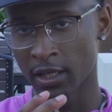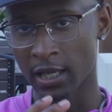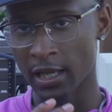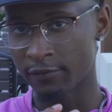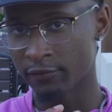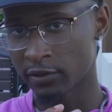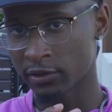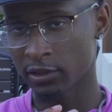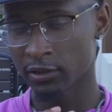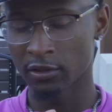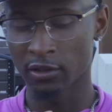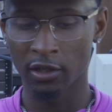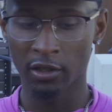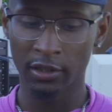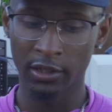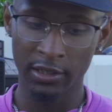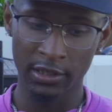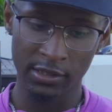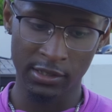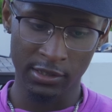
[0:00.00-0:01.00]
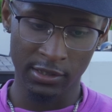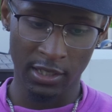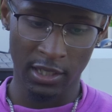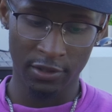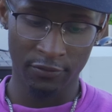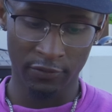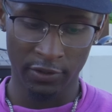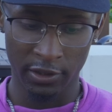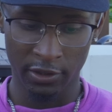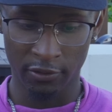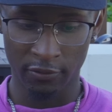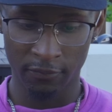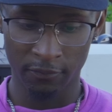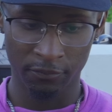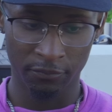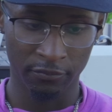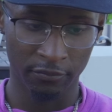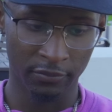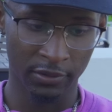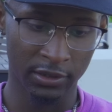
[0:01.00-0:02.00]
I haven't clicked on the link this entire video,
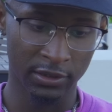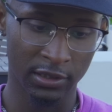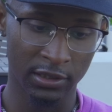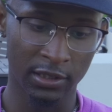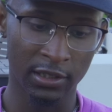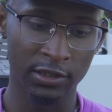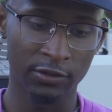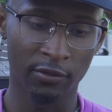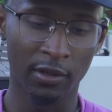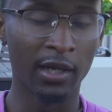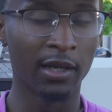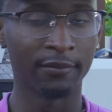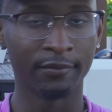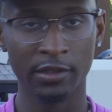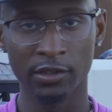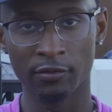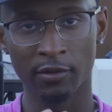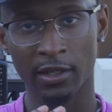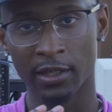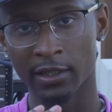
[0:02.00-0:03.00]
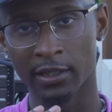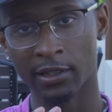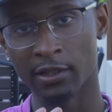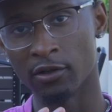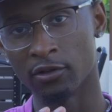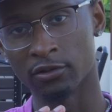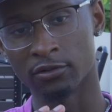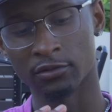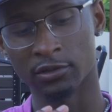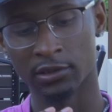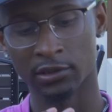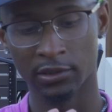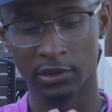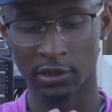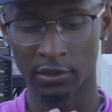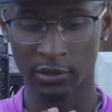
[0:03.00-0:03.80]
but see, that's why. That's why I ain't click on the link.